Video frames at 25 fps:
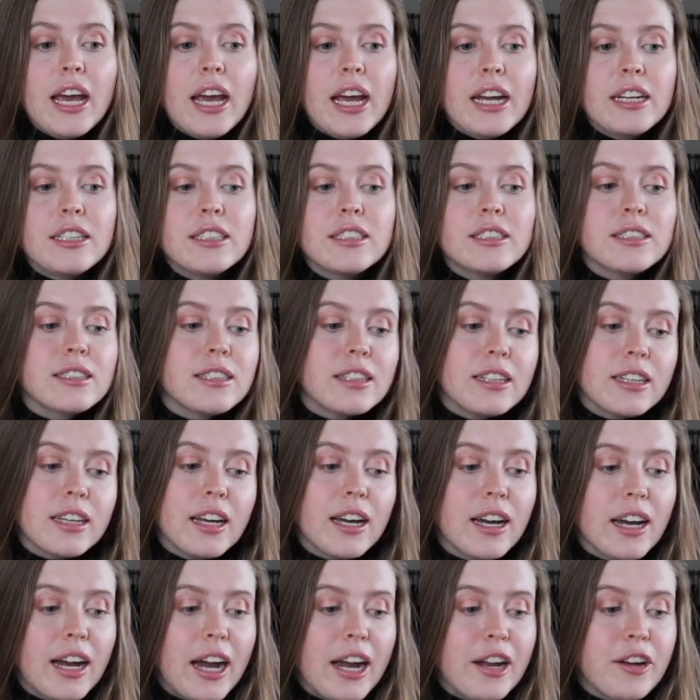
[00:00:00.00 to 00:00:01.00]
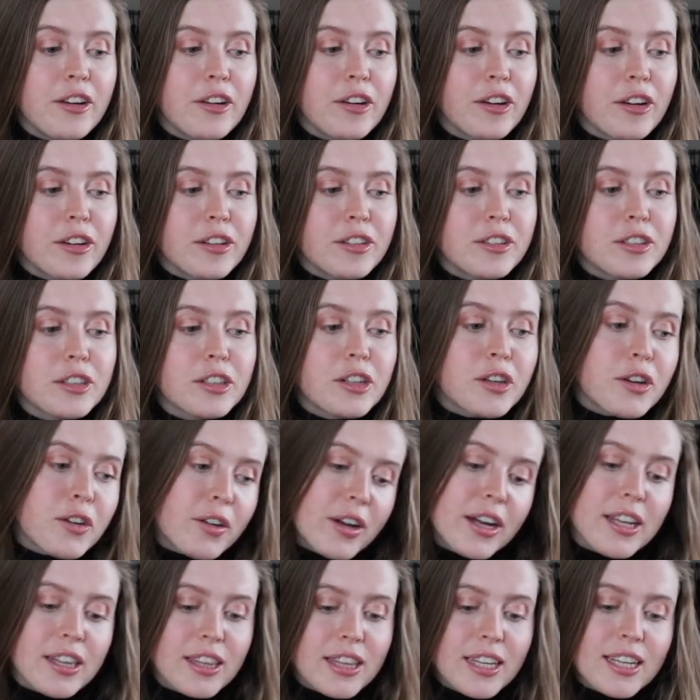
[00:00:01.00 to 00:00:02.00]
And just, yeah, I don't know, to
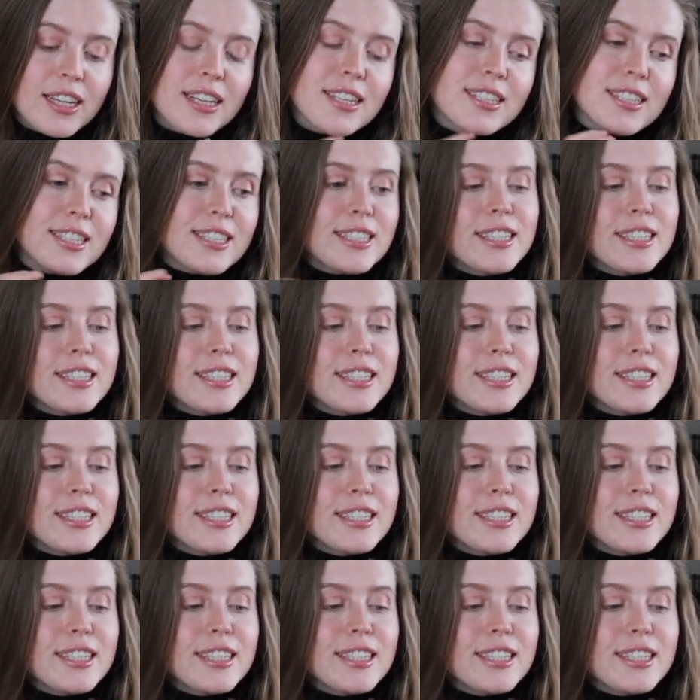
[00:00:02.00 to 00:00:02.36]
create things